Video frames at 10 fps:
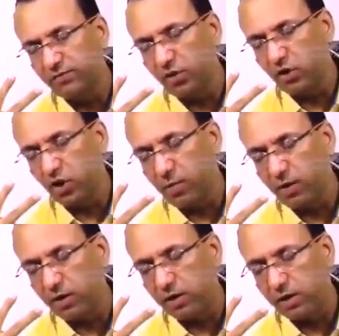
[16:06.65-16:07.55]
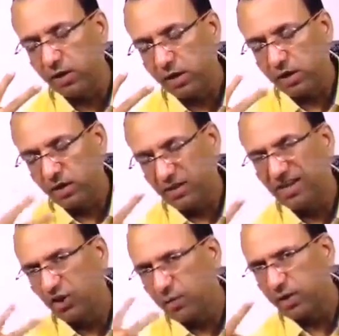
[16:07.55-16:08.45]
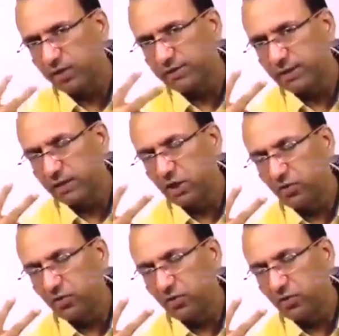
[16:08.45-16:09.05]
for cuboidal, that cuboidal cell?